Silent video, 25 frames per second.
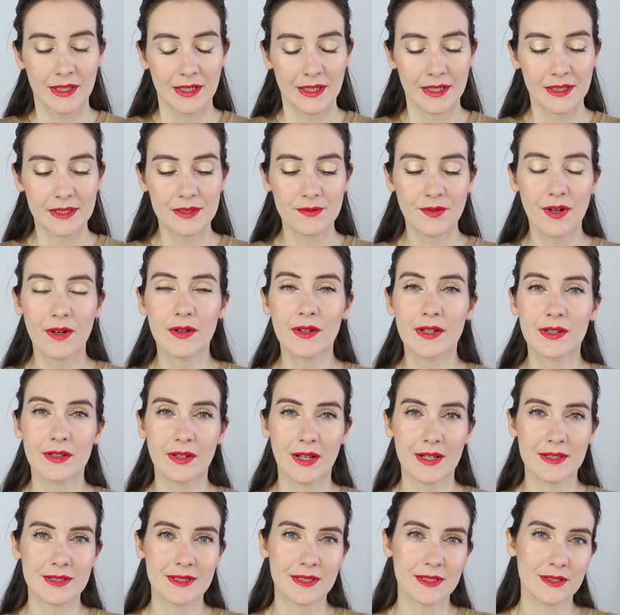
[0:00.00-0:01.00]
It's very
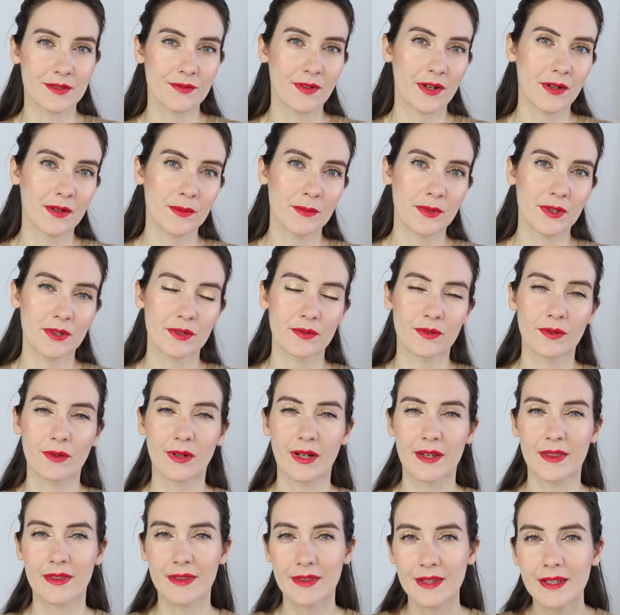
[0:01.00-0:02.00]
classy, it's very beautiful.
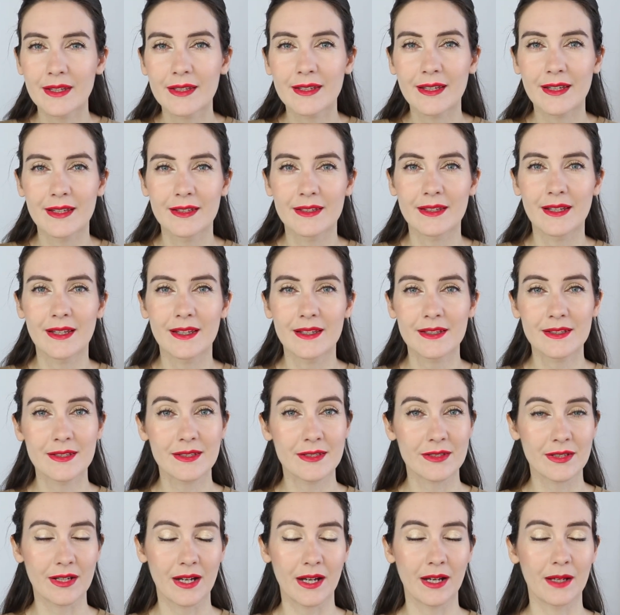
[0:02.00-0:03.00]
I think it
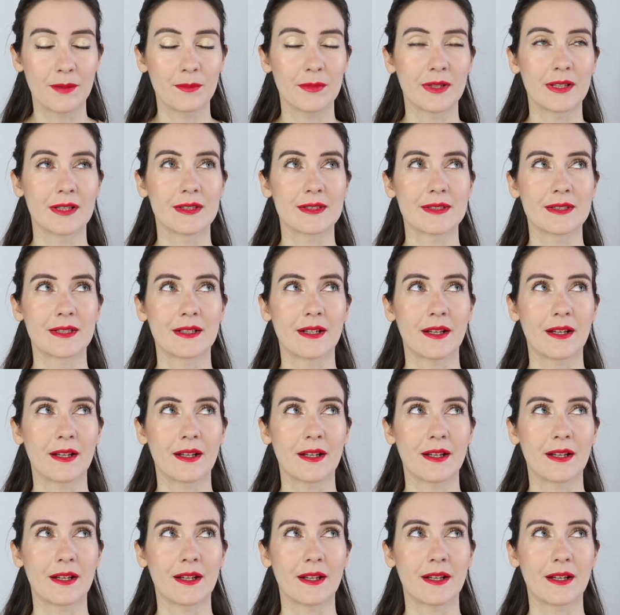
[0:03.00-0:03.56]
is timeless,